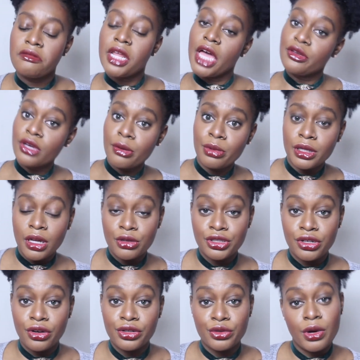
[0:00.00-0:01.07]
Now you can put
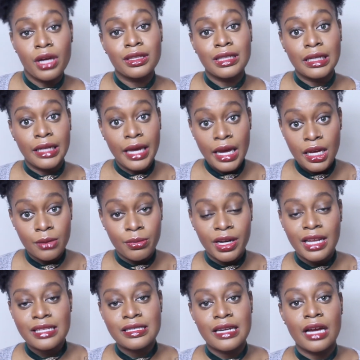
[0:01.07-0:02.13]
lotion on throughout the day,
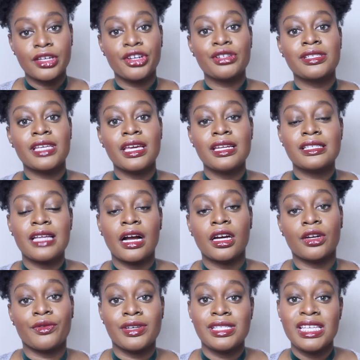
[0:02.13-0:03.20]
but your skin is not
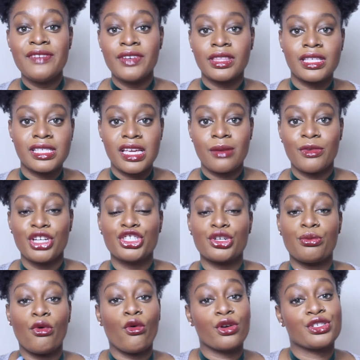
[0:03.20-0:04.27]
gonna receive it the same because
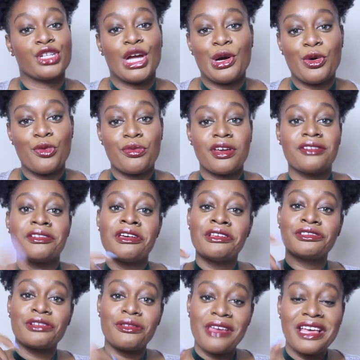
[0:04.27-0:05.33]
your pores are not open.
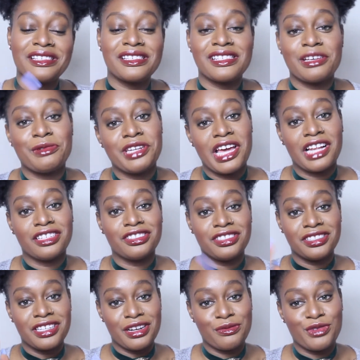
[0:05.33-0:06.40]
So that's the same
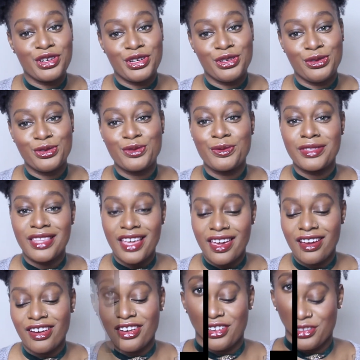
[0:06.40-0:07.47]
analogy that I'm gonna use with the
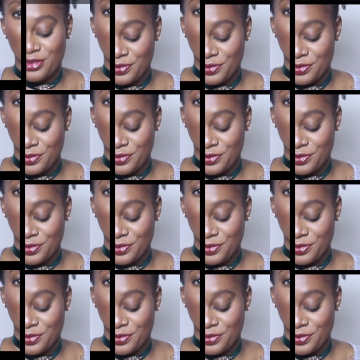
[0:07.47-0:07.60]
hair.